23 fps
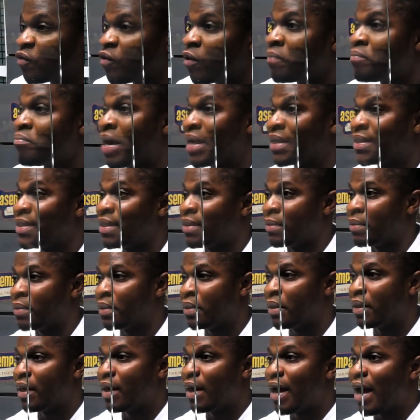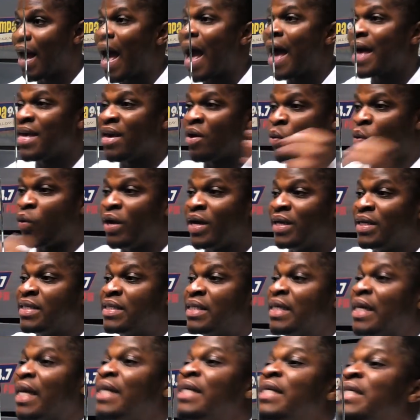from Brazil. Yeko ye di
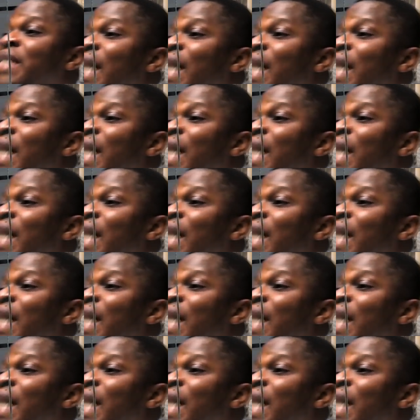sika ni